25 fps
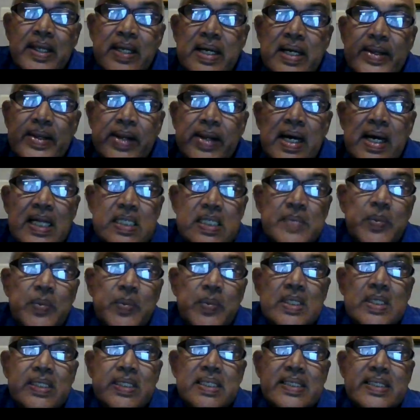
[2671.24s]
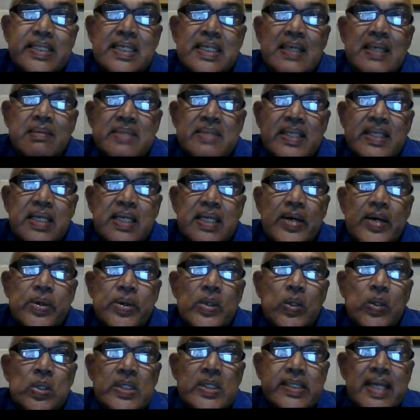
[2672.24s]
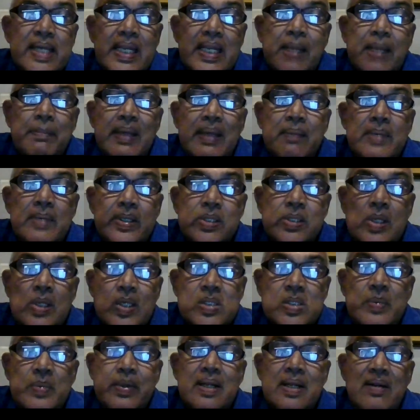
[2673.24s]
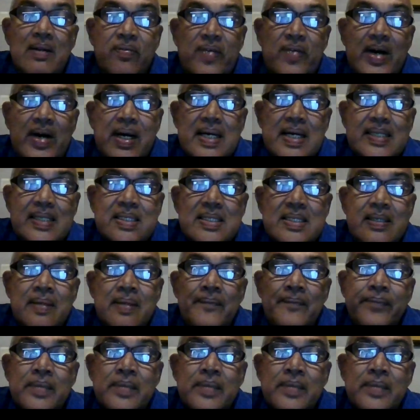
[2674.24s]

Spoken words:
In our transport systems, in our roads, getting people to hospital fast.